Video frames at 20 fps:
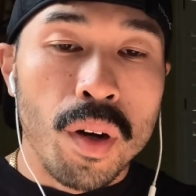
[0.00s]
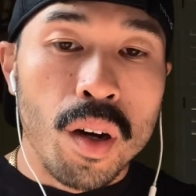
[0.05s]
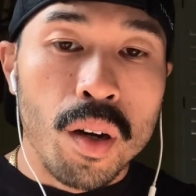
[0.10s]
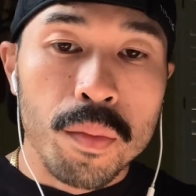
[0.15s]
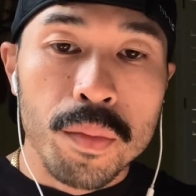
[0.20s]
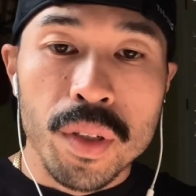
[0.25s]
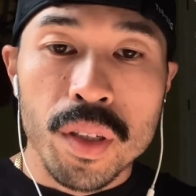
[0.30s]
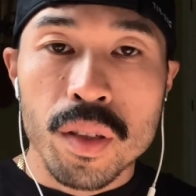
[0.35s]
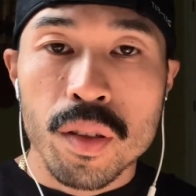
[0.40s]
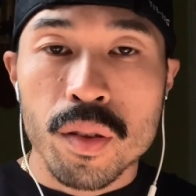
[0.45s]

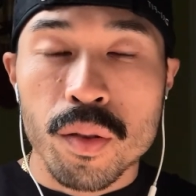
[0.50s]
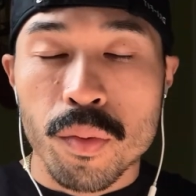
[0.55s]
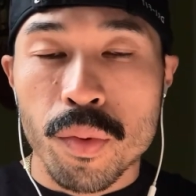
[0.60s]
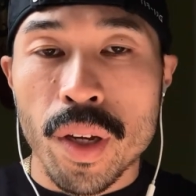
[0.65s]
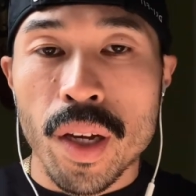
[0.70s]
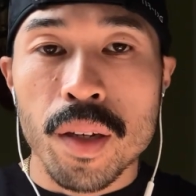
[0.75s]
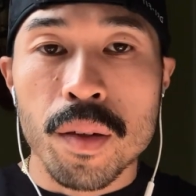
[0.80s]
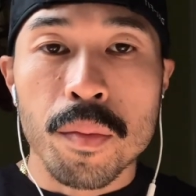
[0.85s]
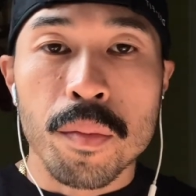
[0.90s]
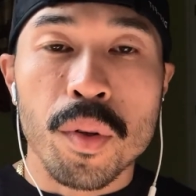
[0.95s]
homies. We
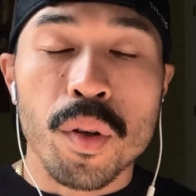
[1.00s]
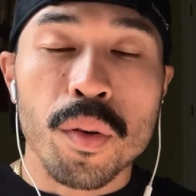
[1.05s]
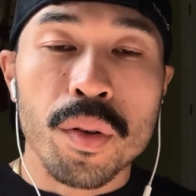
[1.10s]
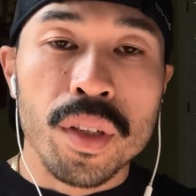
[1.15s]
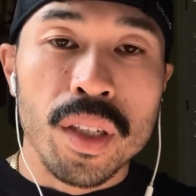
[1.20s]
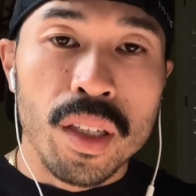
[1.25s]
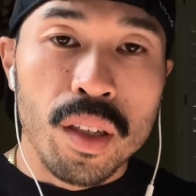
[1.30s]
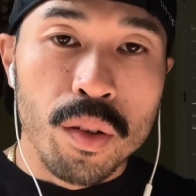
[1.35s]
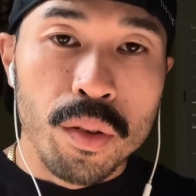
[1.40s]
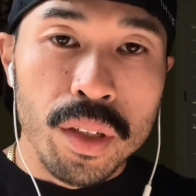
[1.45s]
end up going
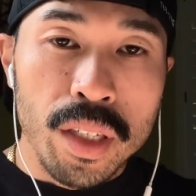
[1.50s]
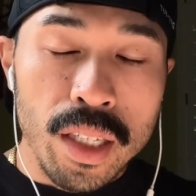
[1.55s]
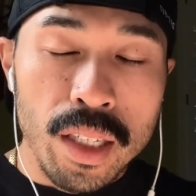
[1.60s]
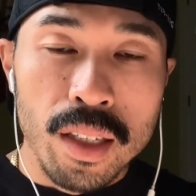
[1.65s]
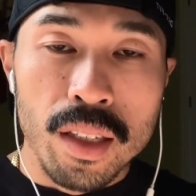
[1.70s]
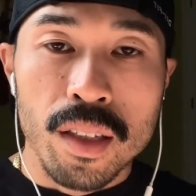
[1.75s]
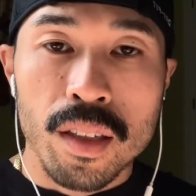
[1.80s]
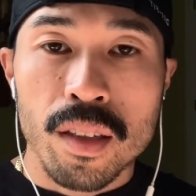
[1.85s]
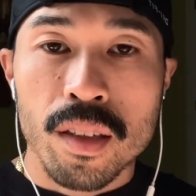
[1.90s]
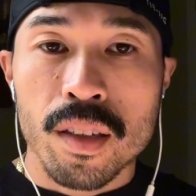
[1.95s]
to go eat.